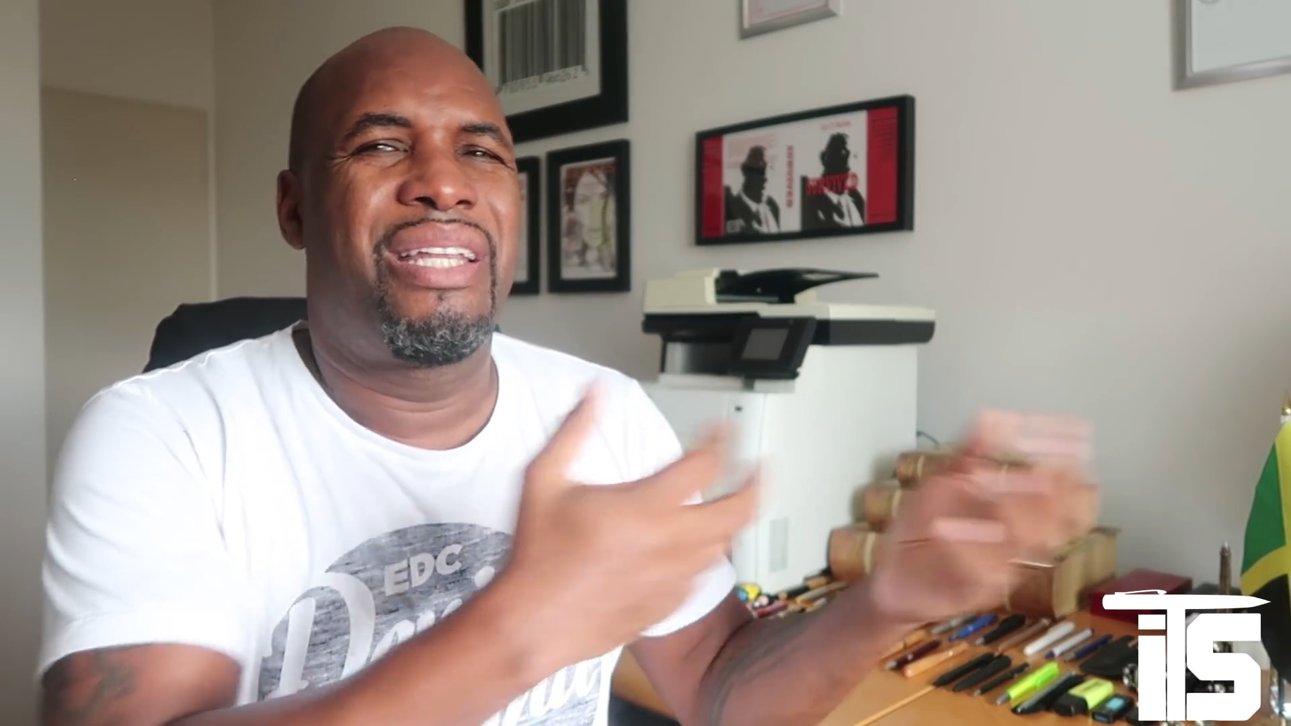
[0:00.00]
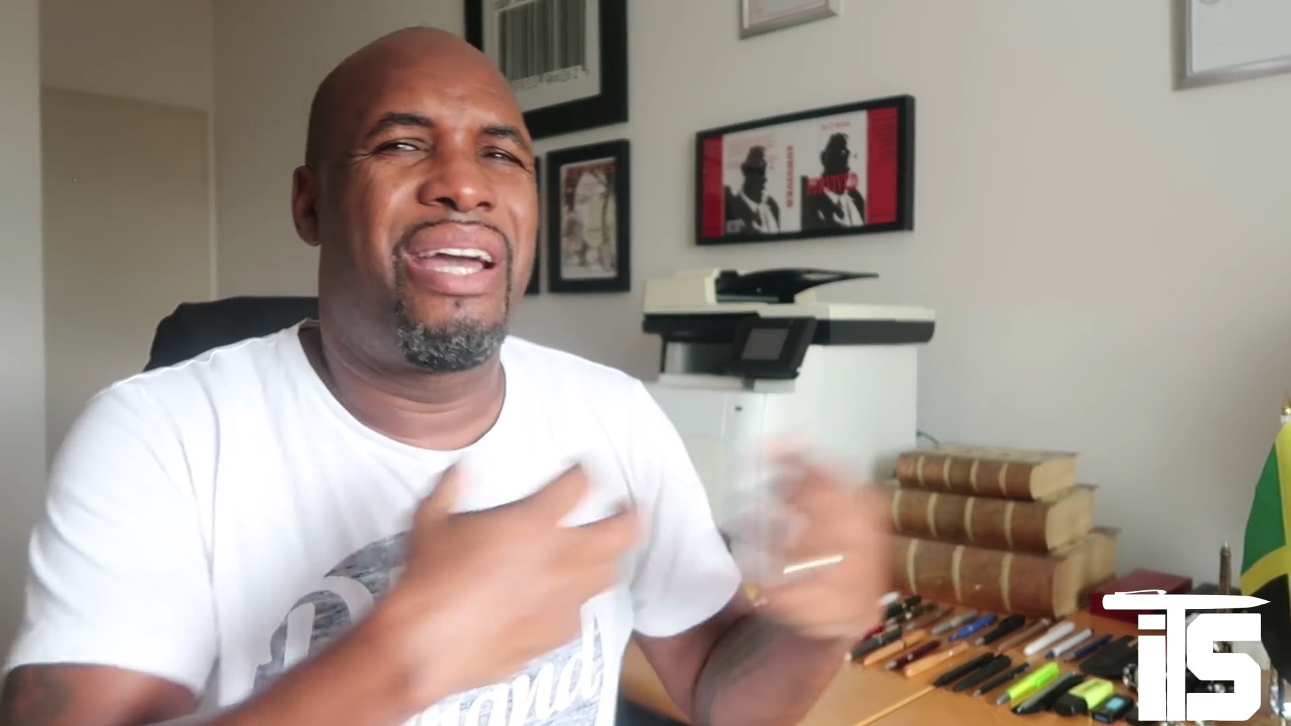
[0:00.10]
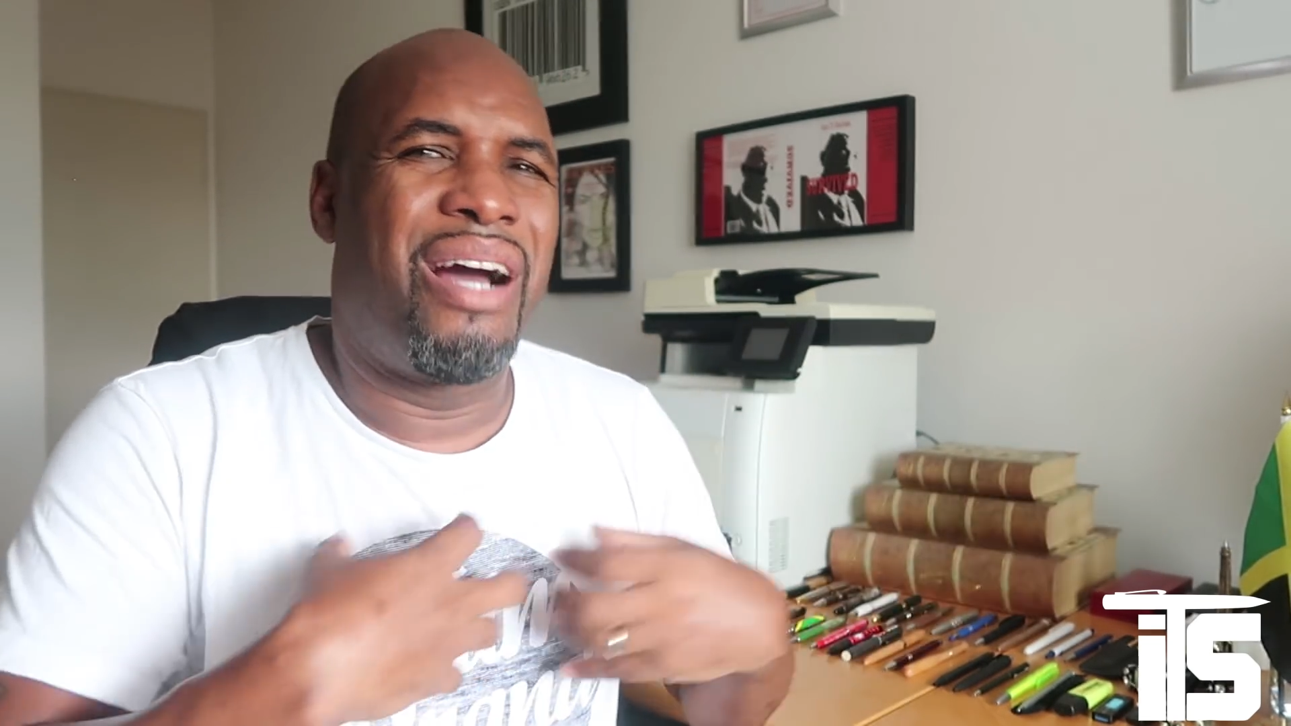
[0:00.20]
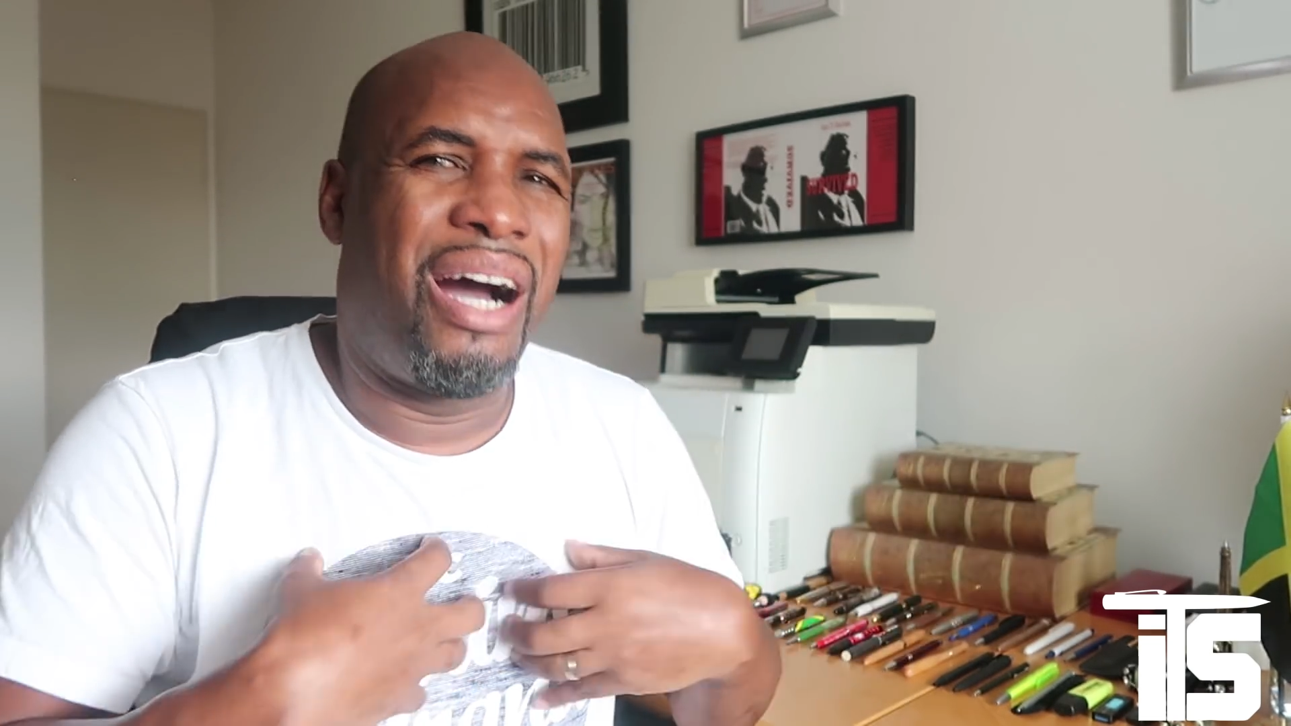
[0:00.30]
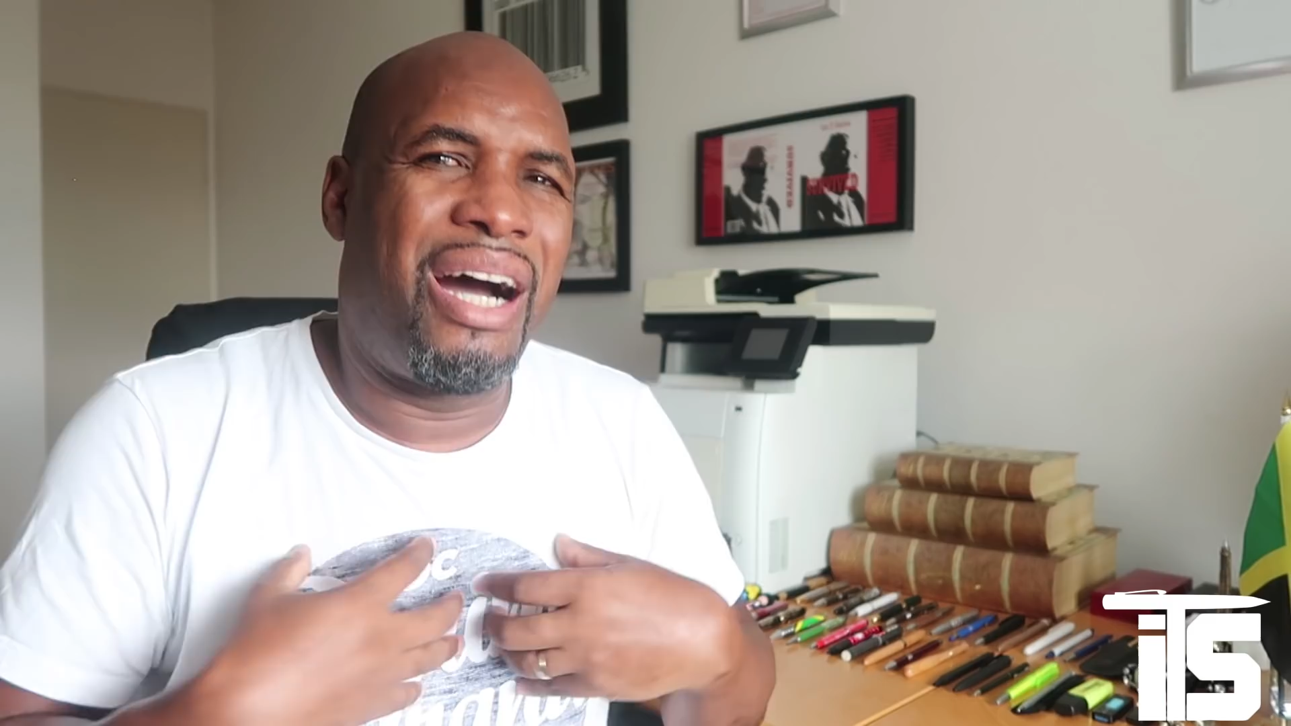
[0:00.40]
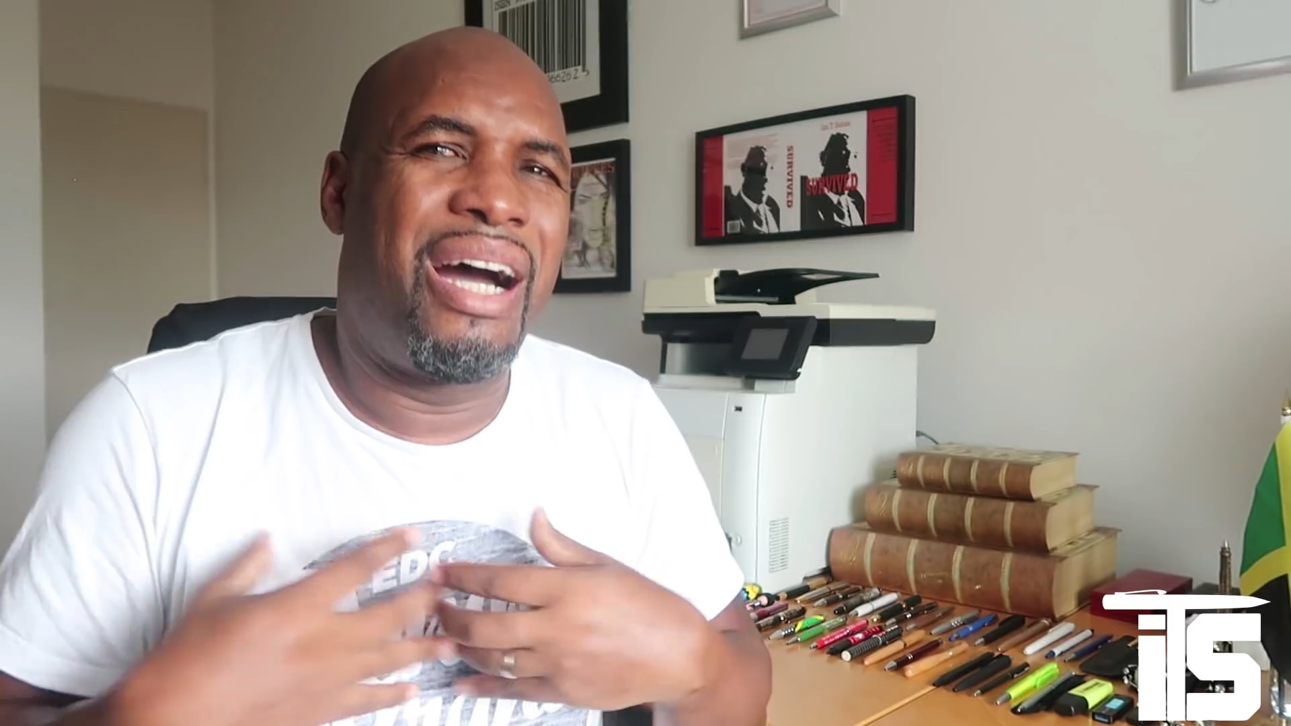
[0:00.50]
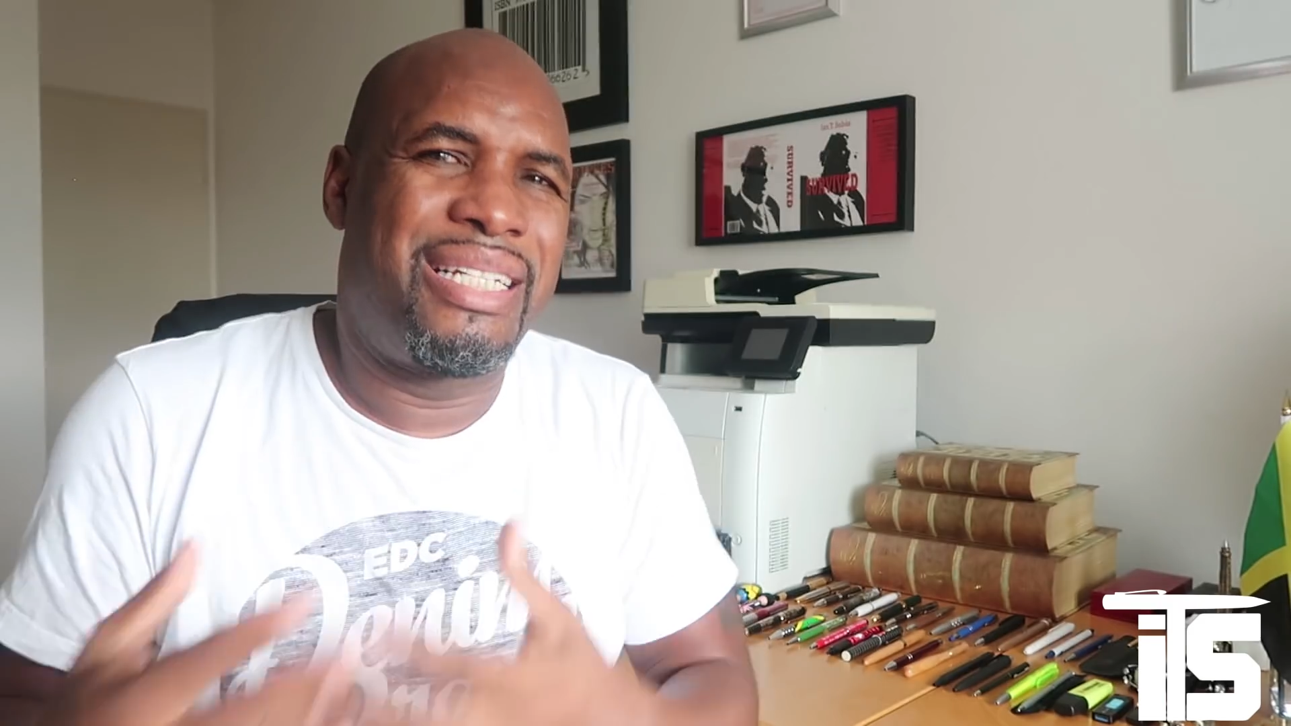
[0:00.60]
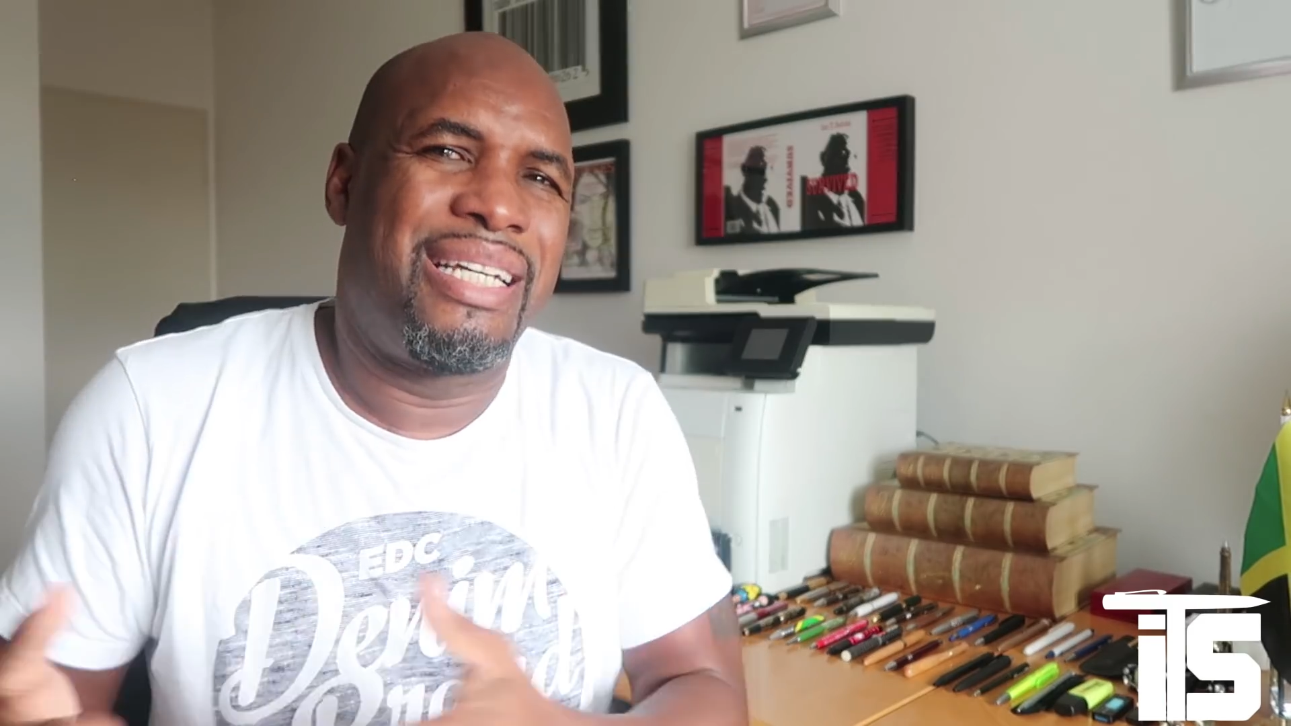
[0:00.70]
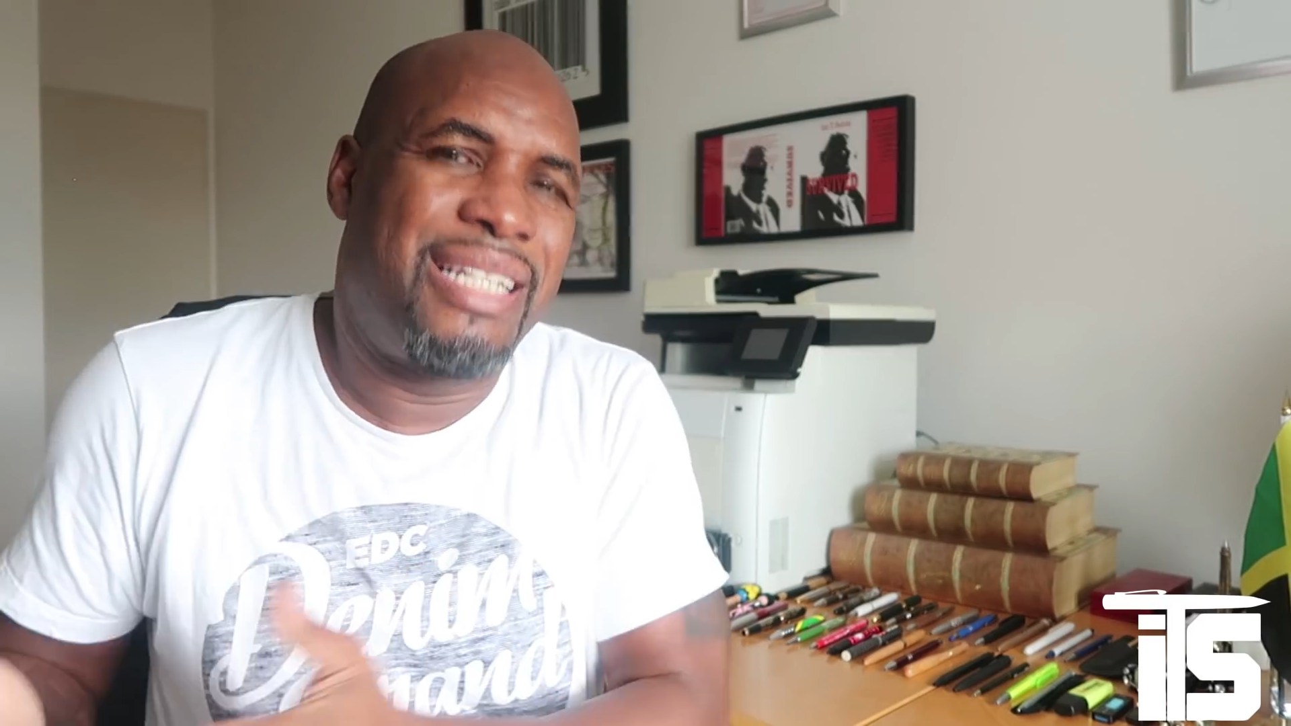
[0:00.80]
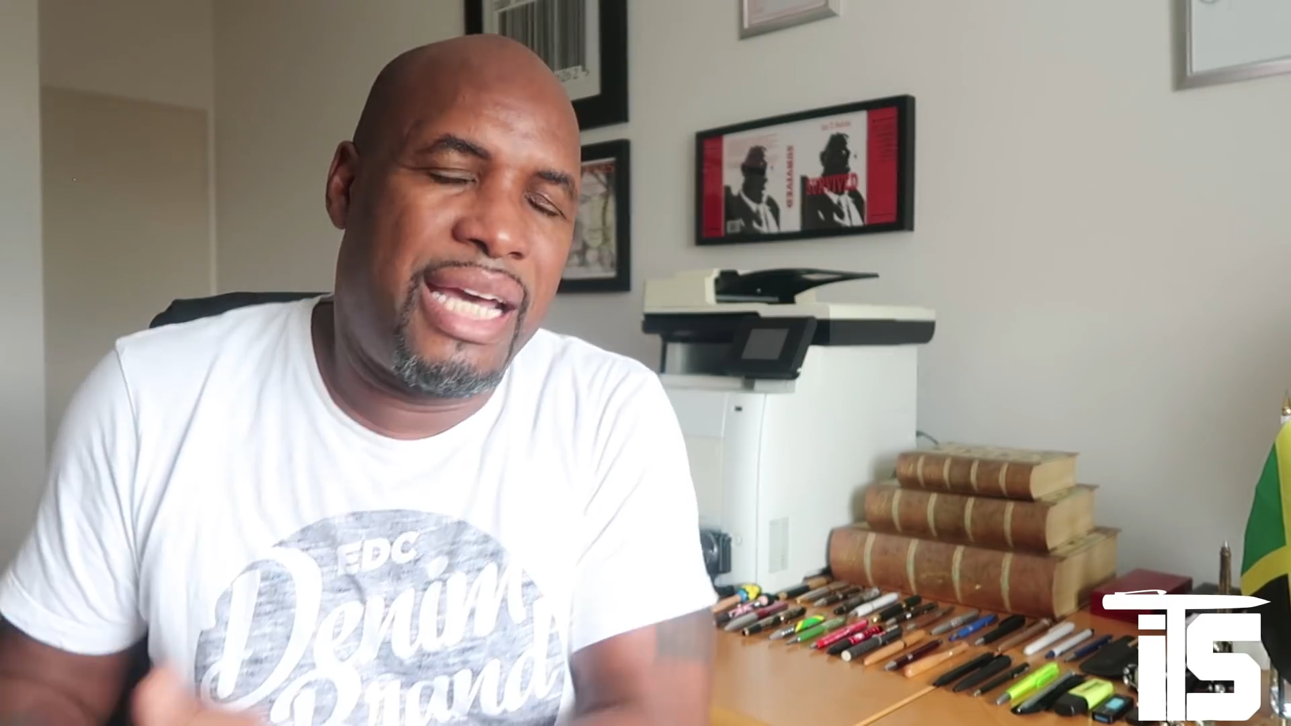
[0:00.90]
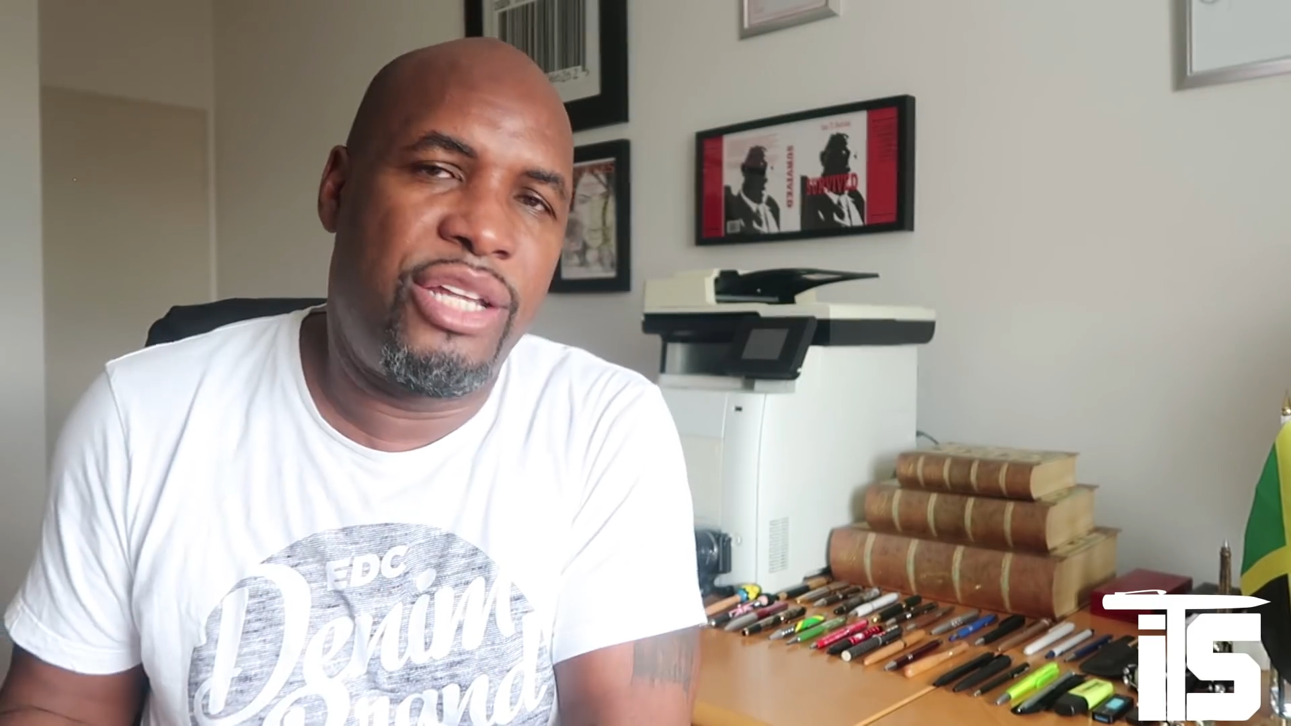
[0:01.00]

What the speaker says: their heart is